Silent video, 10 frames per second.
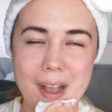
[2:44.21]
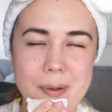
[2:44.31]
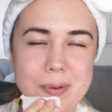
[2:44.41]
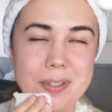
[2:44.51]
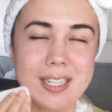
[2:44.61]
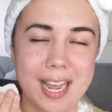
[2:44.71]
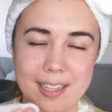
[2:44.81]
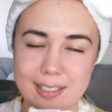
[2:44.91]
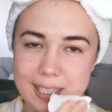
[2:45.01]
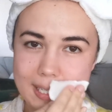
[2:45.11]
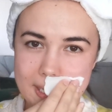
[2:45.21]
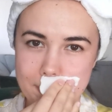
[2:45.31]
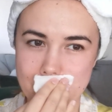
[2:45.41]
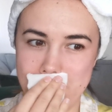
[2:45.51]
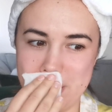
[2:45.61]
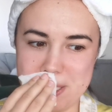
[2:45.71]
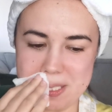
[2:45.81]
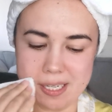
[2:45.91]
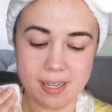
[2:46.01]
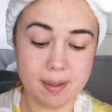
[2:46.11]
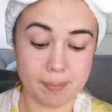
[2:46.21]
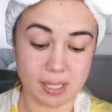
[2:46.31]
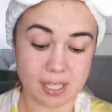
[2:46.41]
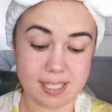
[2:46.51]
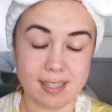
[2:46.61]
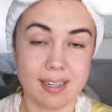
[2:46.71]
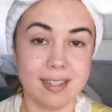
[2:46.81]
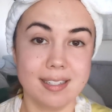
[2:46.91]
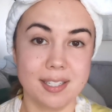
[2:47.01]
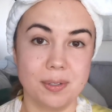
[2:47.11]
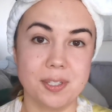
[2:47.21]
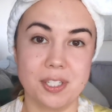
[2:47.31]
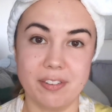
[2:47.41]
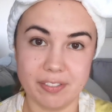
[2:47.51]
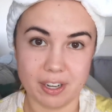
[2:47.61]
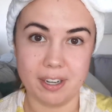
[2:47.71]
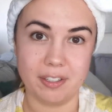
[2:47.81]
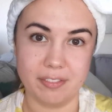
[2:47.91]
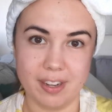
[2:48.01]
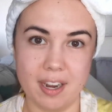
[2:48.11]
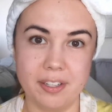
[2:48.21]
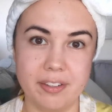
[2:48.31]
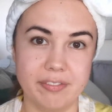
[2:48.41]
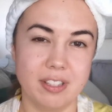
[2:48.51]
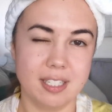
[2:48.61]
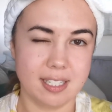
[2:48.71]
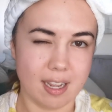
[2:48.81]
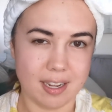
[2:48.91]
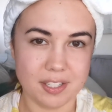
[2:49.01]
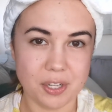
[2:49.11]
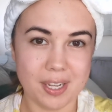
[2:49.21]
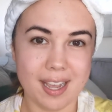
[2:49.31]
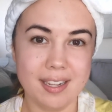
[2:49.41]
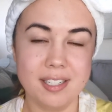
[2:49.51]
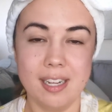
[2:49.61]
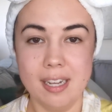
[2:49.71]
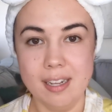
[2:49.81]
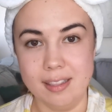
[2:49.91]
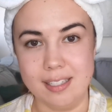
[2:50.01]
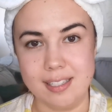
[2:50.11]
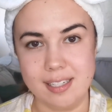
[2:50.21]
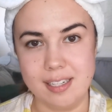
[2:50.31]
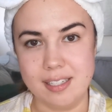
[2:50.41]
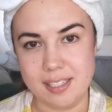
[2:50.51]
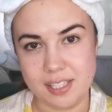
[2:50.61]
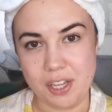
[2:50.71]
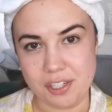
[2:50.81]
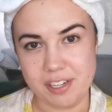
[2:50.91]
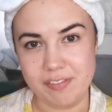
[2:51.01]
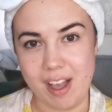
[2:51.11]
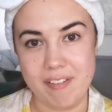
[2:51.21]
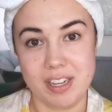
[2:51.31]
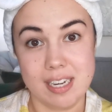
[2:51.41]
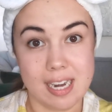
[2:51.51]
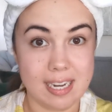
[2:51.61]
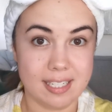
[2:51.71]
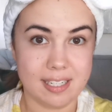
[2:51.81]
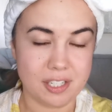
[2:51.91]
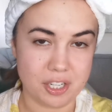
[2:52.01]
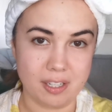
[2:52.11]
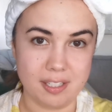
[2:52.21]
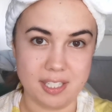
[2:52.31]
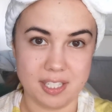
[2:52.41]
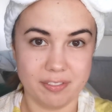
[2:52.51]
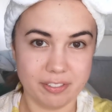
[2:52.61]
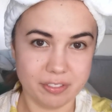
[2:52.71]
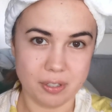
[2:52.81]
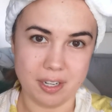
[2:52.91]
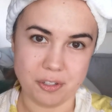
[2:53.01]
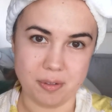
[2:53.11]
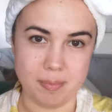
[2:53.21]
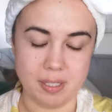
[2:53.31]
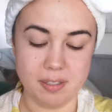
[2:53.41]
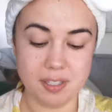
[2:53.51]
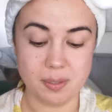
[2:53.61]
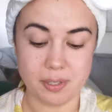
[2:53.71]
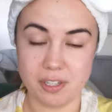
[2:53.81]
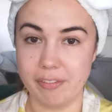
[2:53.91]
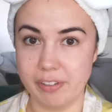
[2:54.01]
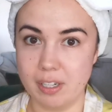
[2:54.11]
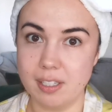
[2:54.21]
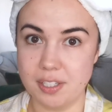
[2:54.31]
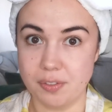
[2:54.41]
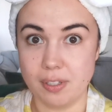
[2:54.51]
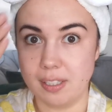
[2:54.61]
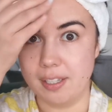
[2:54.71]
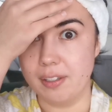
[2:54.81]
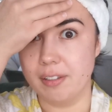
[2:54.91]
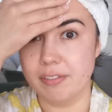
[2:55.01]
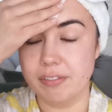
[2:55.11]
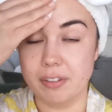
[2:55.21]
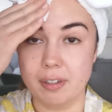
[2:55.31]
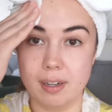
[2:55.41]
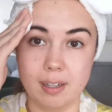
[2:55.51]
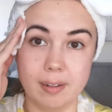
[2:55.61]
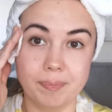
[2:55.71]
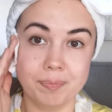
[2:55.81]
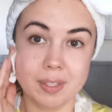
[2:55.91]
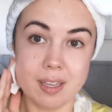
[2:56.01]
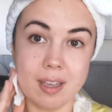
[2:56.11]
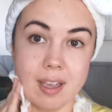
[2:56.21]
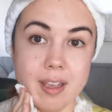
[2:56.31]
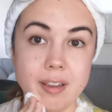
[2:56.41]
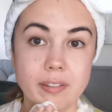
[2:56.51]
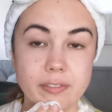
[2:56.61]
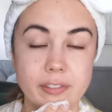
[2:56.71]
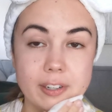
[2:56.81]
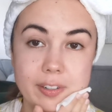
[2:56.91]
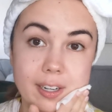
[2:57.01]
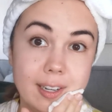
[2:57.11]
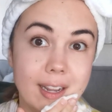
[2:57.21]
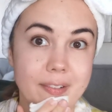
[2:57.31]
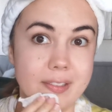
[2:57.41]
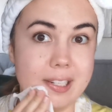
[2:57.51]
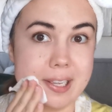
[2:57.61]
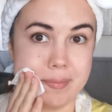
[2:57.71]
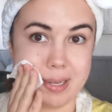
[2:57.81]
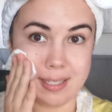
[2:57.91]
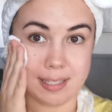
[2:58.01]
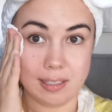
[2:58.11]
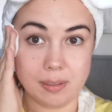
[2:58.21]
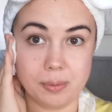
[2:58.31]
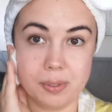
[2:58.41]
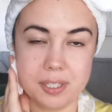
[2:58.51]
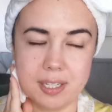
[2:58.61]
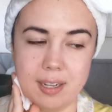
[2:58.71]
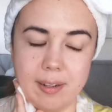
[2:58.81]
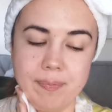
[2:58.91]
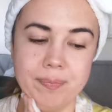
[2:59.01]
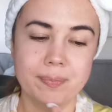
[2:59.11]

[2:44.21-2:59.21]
I will likely end up repurchasing it because it is also very good value for the size you get. This is 35 Canadian dollars for 400 mils, which I feel is really good for a very lovely micellar water.